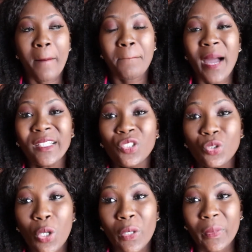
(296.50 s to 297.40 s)
my
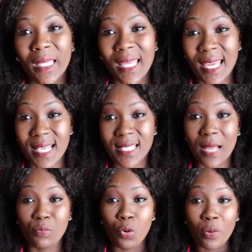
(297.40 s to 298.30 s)
story is,
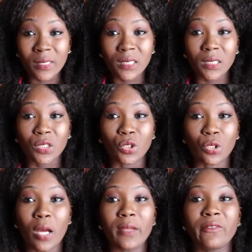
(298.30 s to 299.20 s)
I'm going to
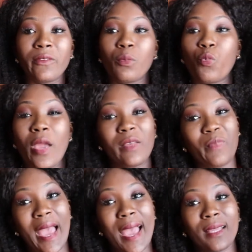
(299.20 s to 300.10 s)
start from way
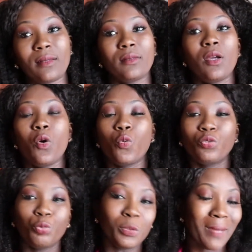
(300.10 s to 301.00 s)
back
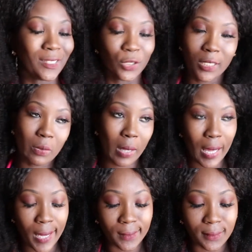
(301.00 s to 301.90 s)
with my general
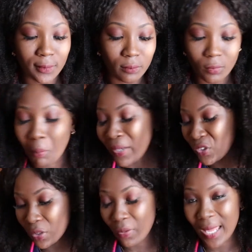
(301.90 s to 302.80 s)
ed
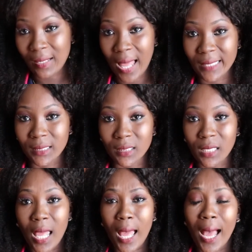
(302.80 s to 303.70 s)

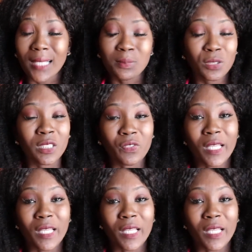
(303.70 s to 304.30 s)
classes. As most of